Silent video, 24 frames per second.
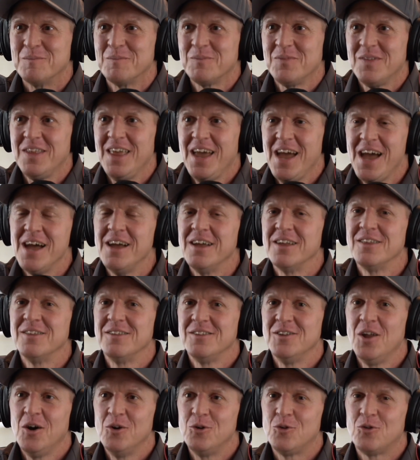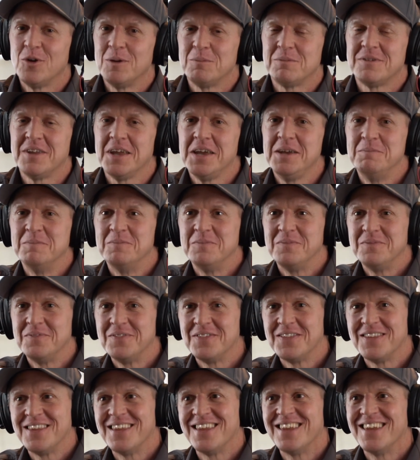Yeah, no grip tape.
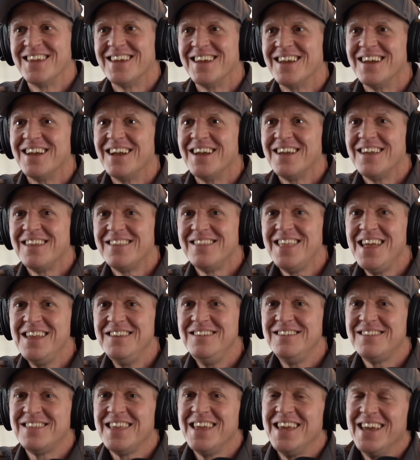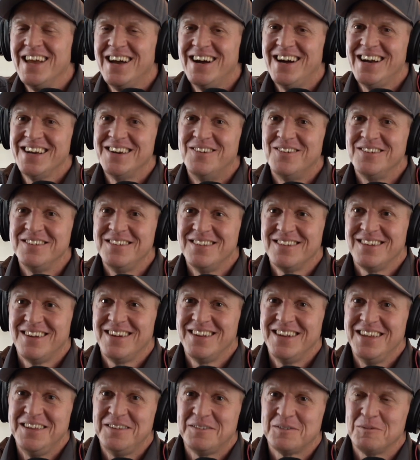Then you think, hang on, I
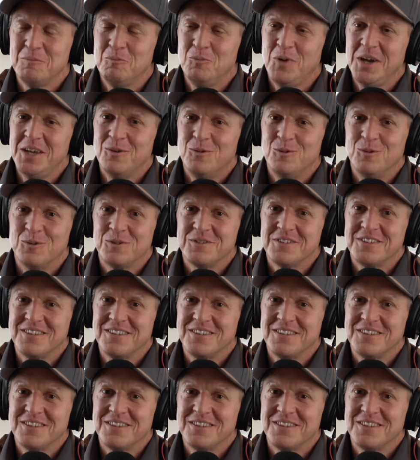need some wheels,